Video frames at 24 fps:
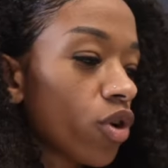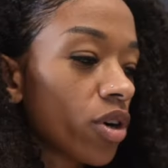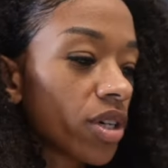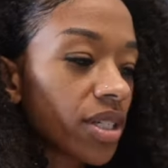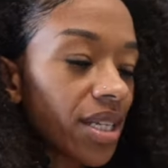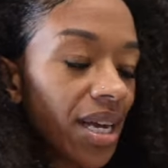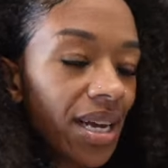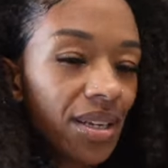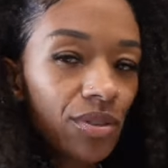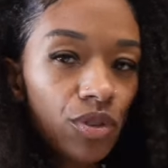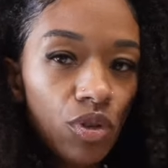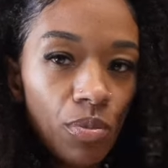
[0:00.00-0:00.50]
course,
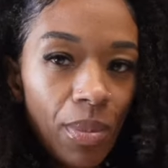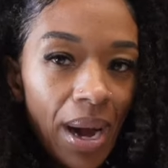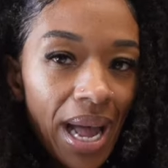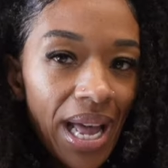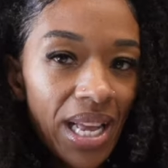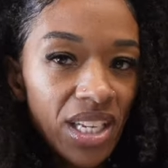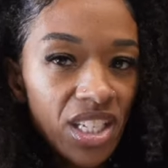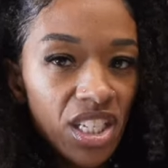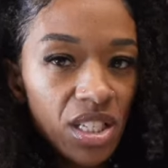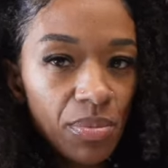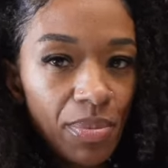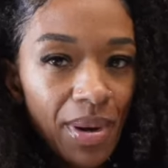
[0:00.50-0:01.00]
I'll do my
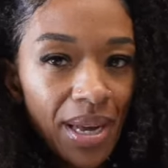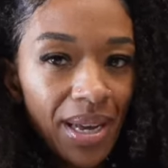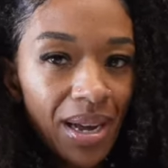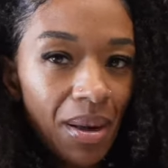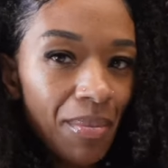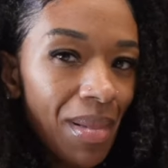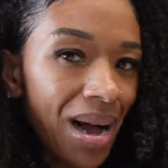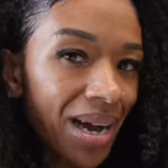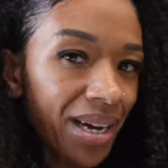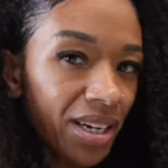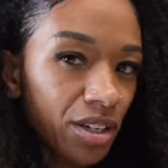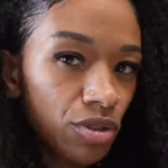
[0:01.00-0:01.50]
edges, but
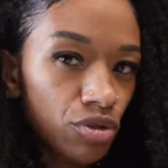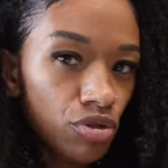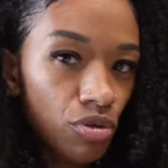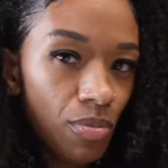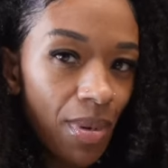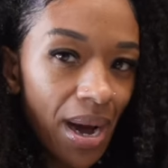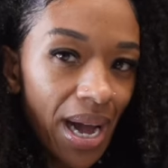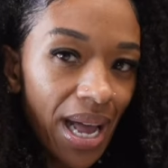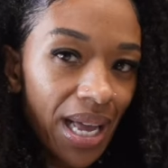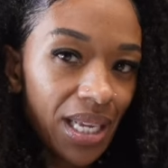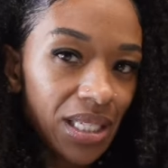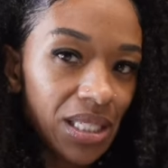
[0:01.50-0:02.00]
I'm not going to do
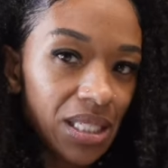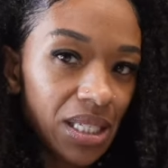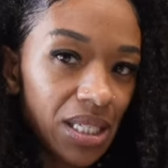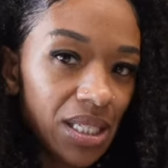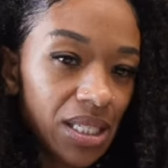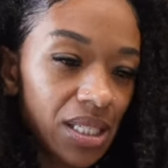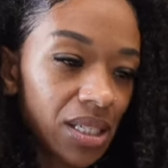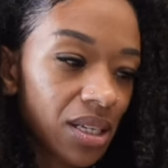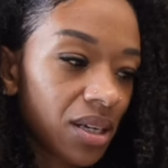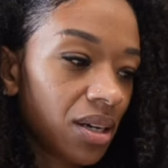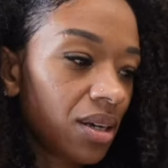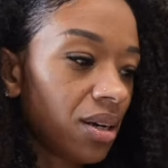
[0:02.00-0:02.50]
my edges
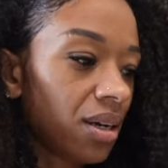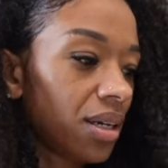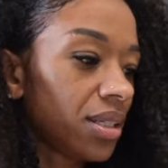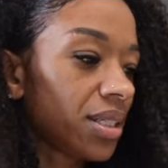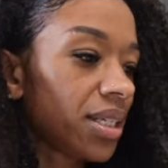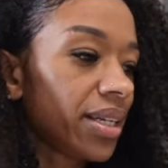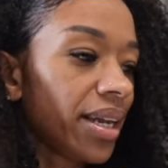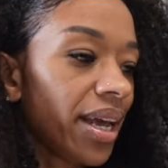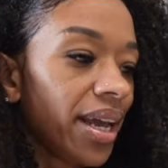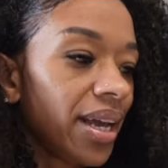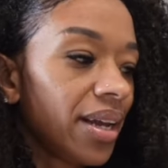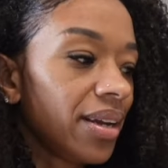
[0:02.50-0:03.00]

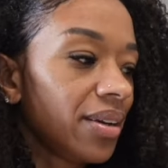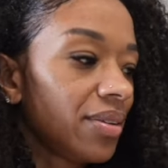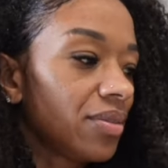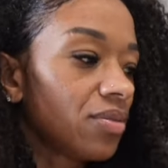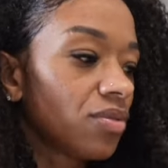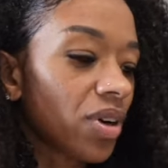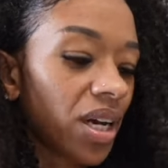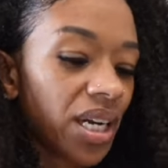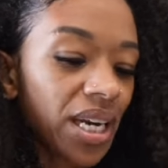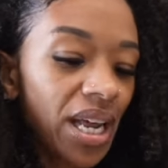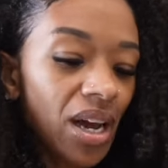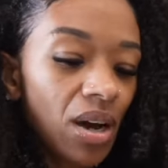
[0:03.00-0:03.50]
tonight,
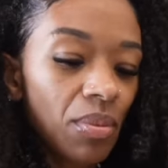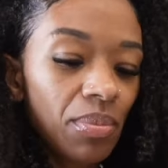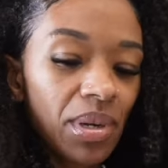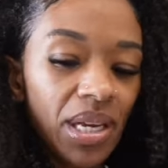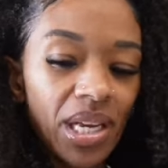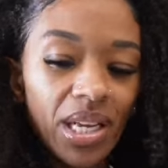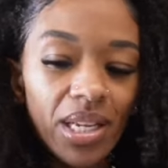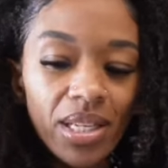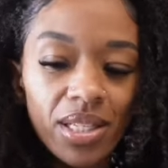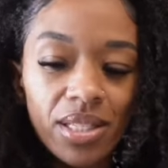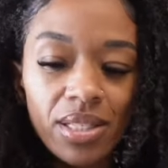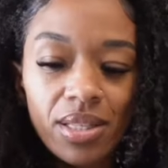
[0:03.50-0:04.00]
right now,
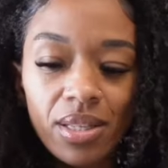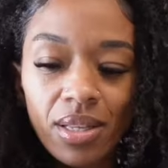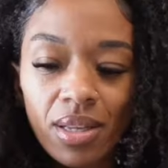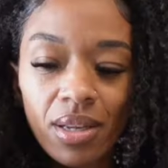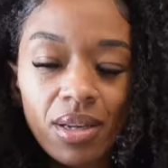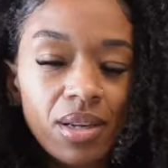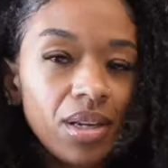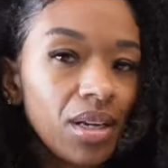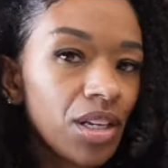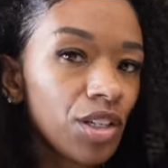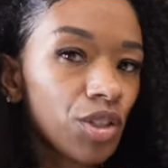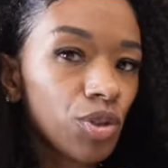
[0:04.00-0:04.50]
because
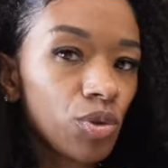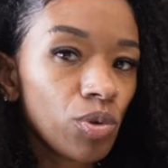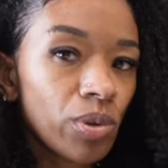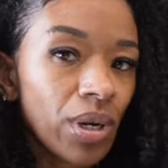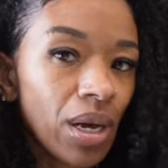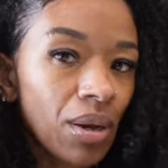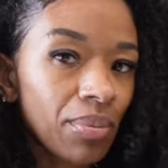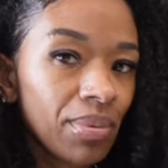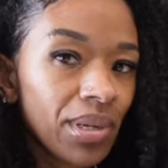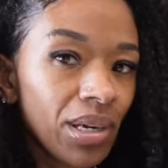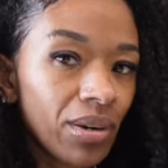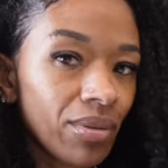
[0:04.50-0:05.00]
soon
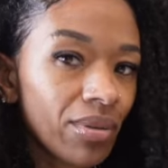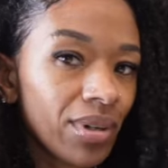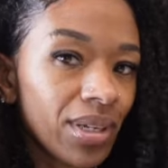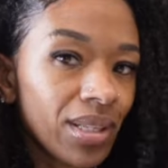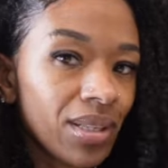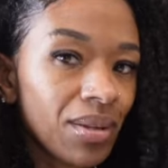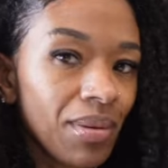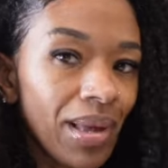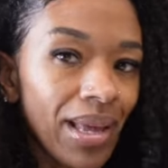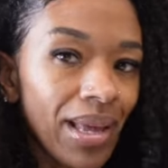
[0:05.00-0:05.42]
I'll be going to